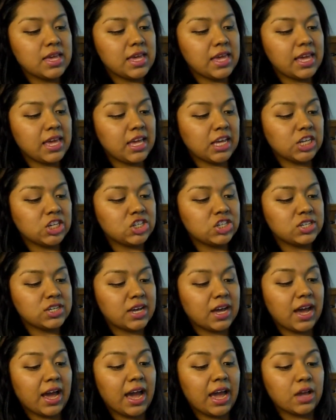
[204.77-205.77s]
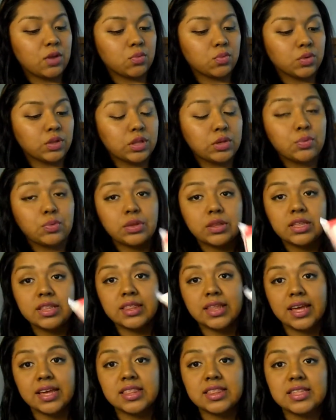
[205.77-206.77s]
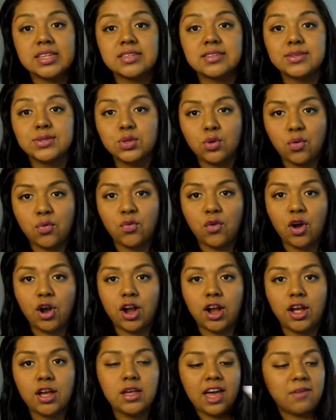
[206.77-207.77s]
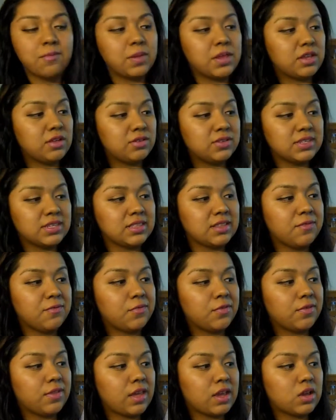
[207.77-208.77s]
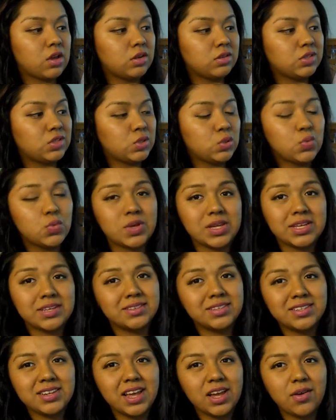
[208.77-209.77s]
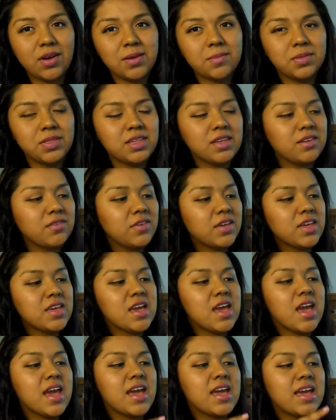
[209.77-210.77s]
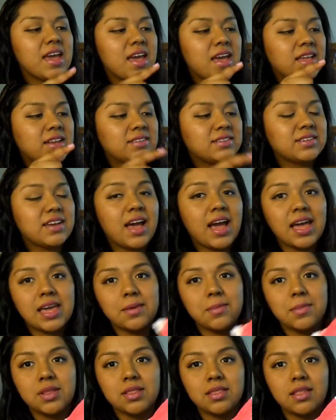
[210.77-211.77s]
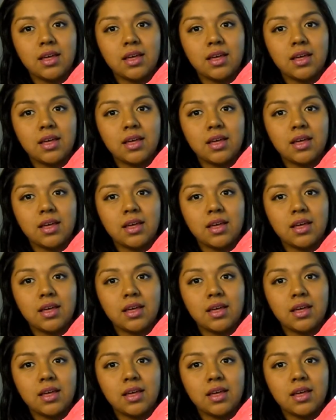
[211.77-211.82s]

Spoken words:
each. I really like these so far. I've been using them for like 2 weeks now, I believe, and I am in